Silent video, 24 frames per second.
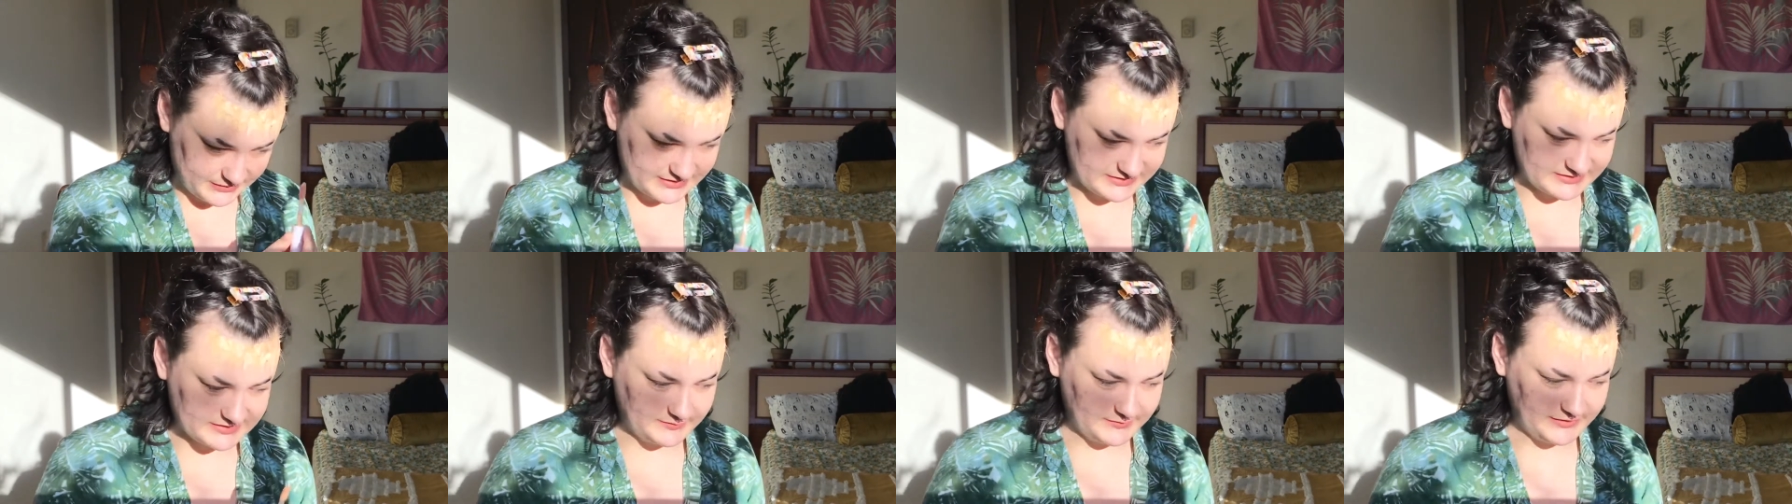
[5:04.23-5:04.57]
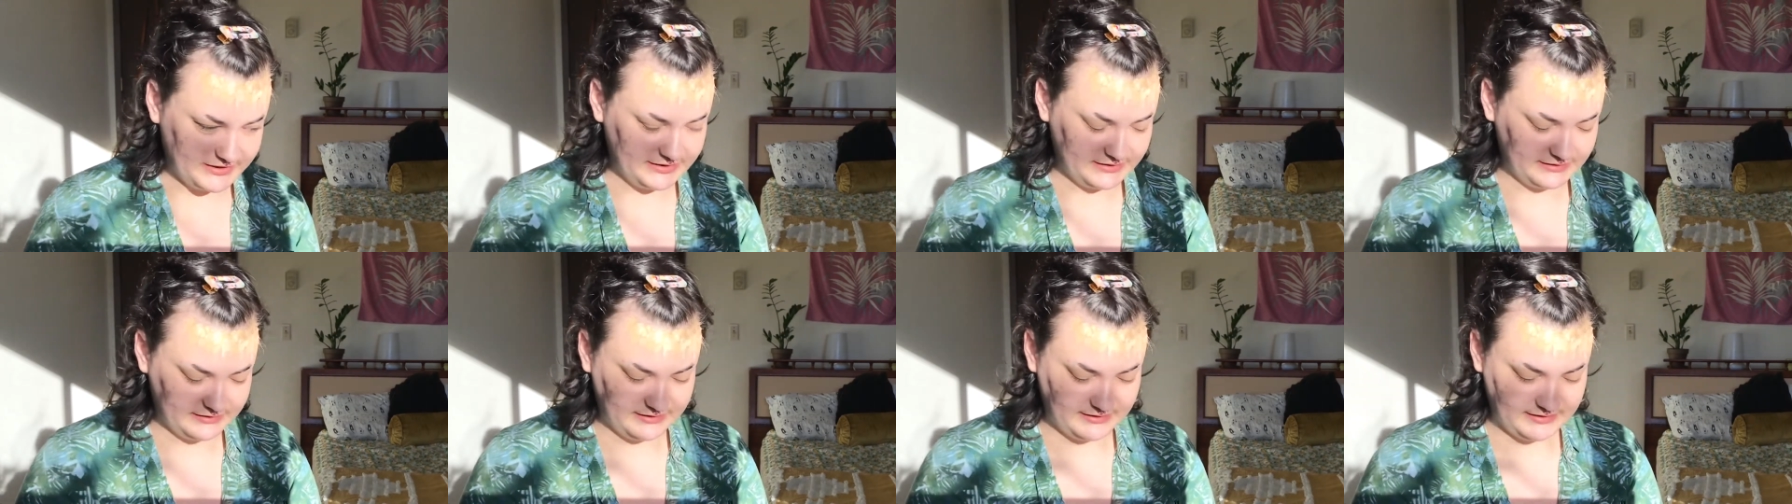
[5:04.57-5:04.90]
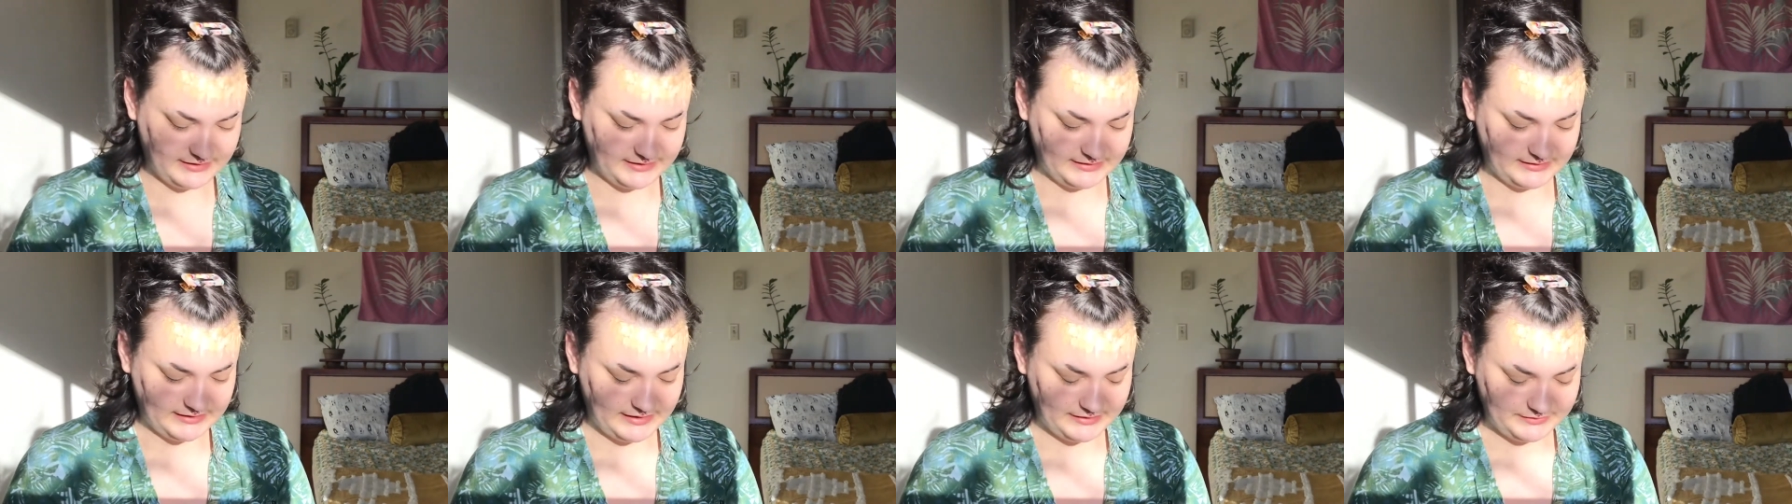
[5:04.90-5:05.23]
them in.
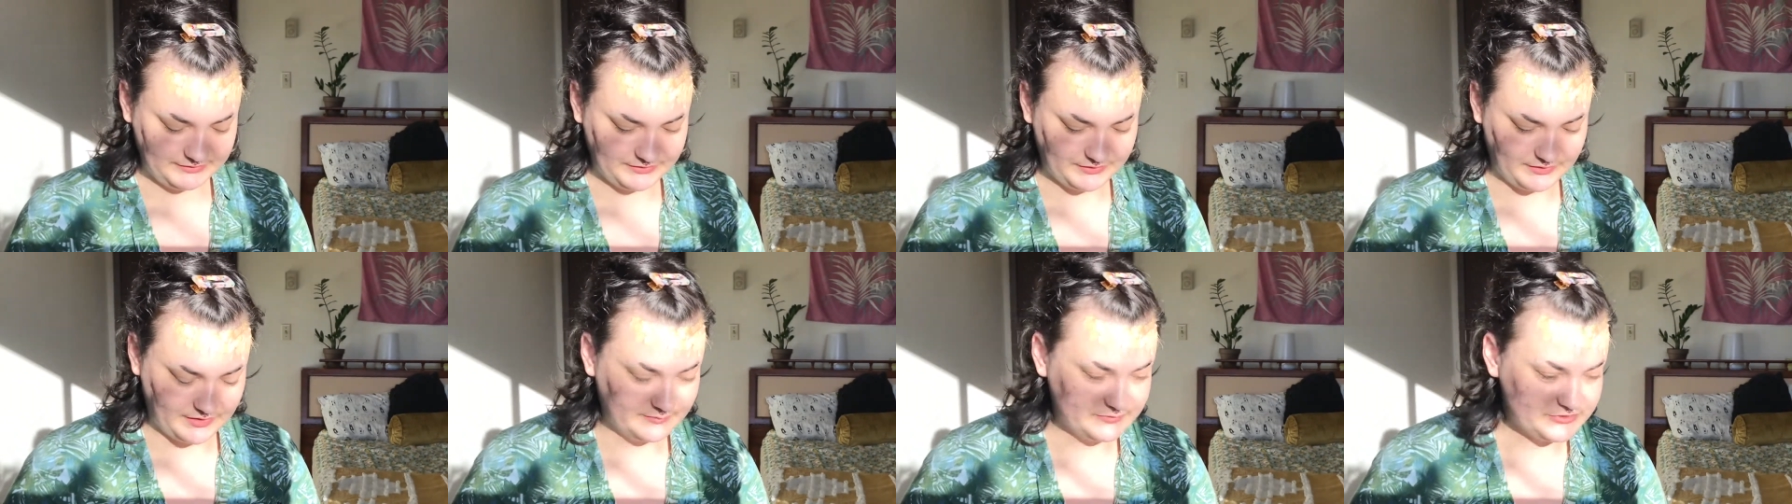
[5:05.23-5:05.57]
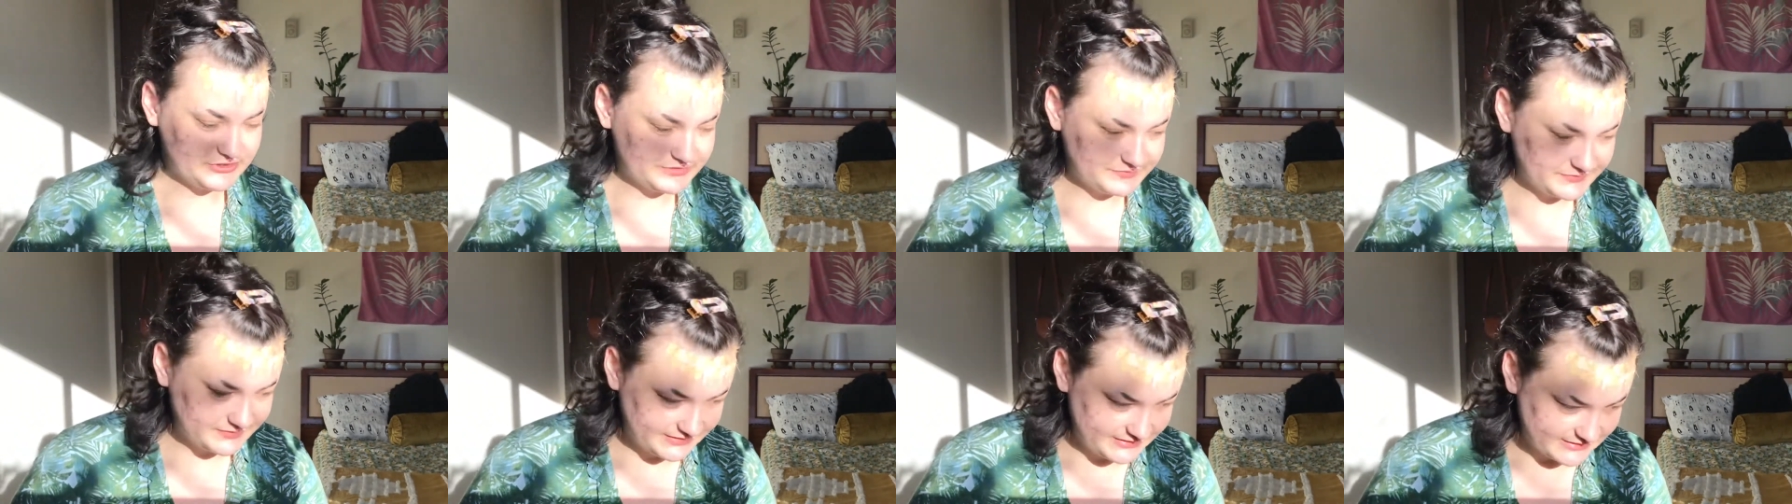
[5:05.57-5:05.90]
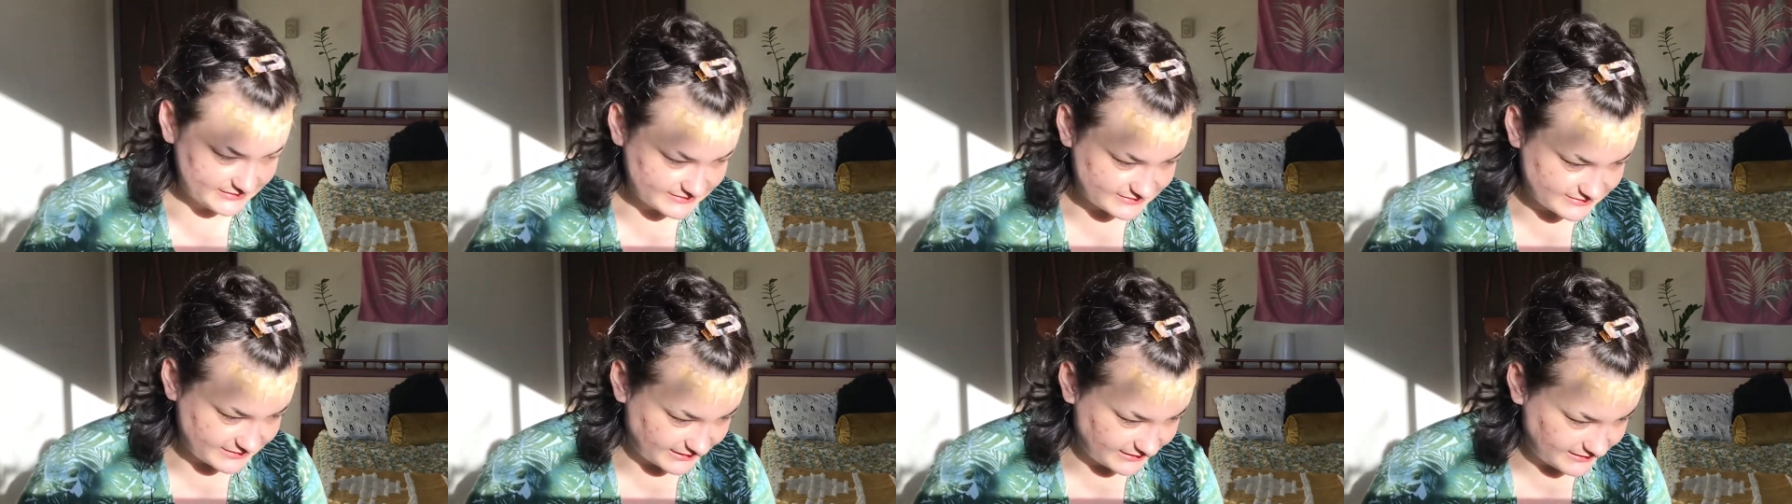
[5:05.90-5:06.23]
And I don't know, I'm just really
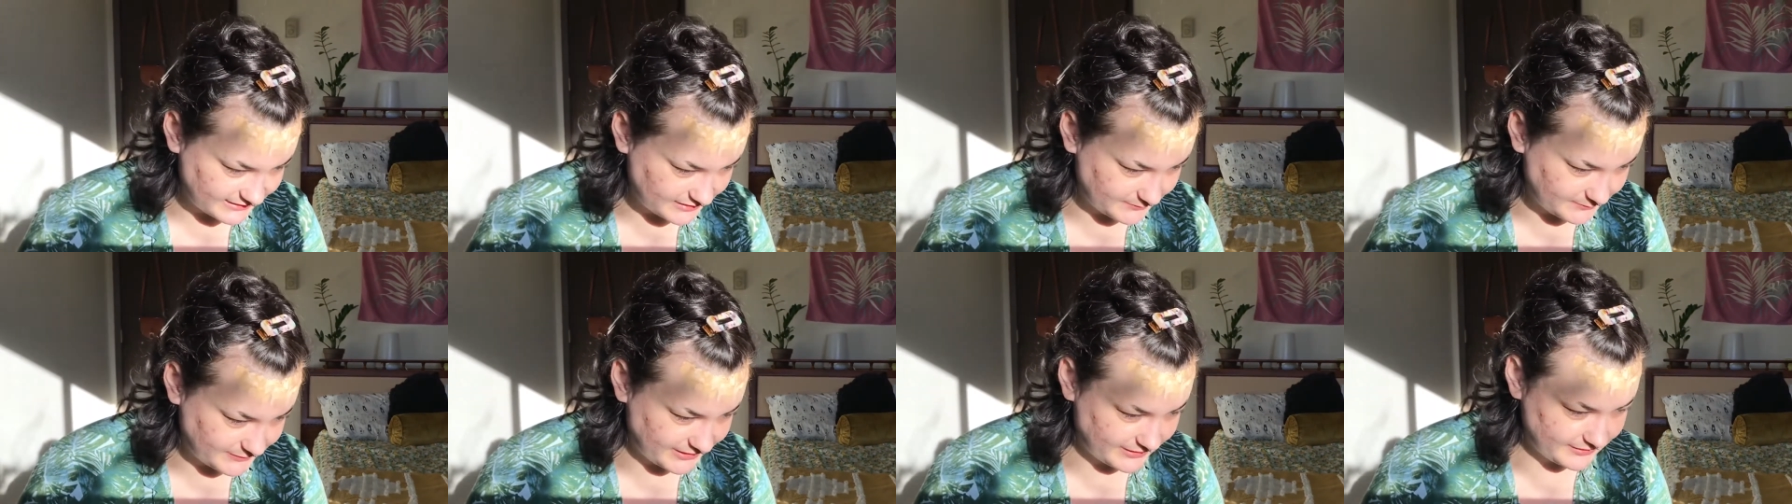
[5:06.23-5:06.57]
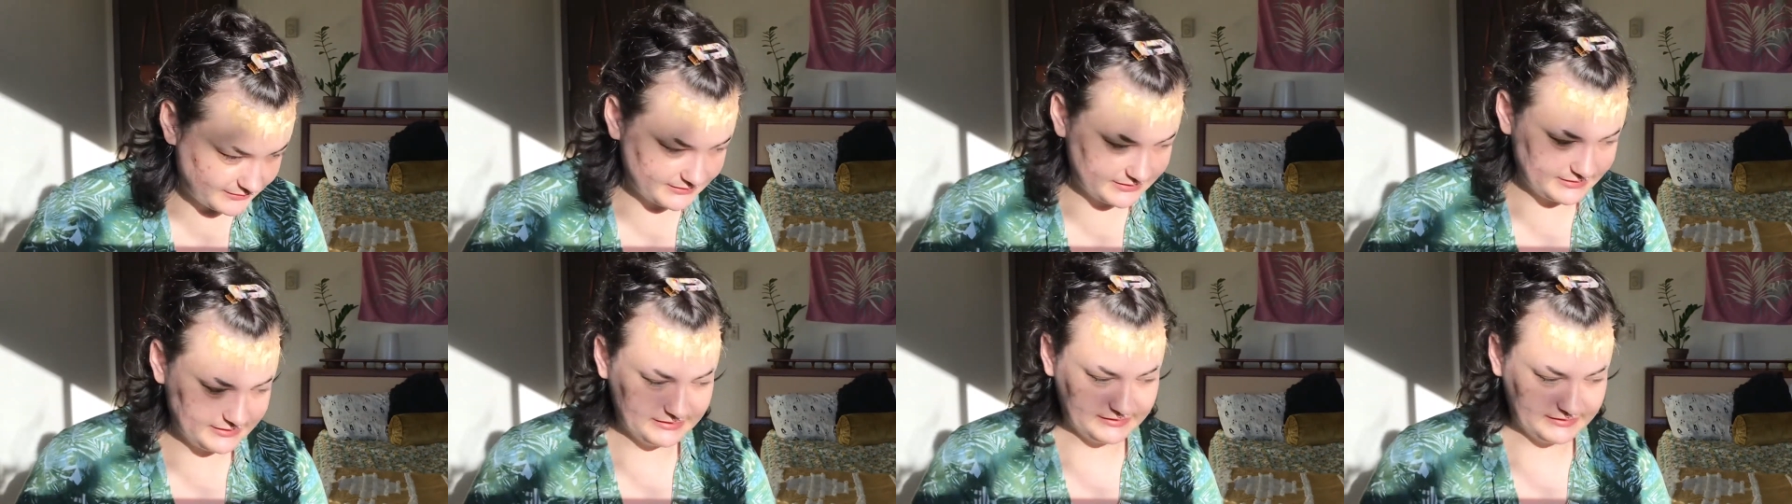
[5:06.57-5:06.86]
excited about it